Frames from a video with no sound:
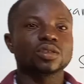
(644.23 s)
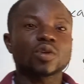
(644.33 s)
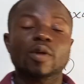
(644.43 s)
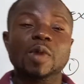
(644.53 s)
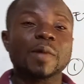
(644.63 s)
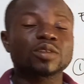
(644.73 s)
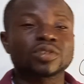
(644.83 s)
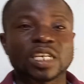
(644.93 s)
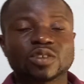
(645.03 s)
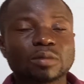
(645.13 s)
So remember to
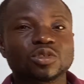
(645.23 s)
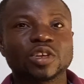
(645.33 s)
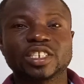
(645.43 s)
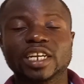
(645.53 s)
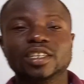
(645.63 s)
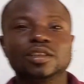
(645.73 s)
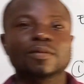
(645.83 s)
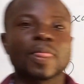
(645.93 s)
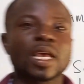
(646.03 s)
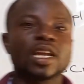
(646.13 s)
subscribe to the
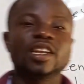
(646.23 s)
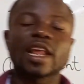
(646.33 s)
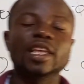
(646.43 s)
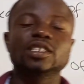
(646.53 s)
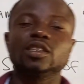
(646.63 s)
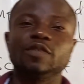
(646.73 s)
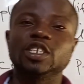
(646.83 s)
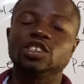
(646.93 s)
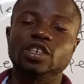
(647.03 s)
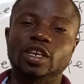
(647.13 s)
channel Knowledge TV
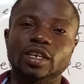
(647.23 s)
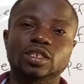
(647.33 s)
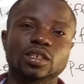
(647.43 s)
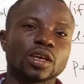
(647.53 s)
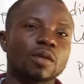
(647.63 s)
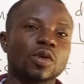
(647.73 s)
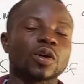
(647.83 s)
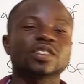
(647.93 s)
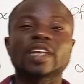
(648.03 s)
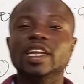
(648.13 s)
GH,
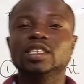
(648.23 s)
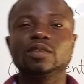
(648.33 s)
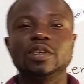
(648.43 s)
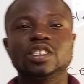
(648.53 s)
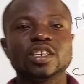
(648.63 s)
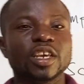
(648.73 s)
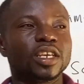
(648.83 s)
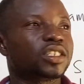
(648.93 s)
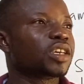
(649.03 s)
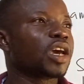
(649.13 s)
because Knowledge TV
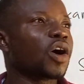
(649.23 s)
GH,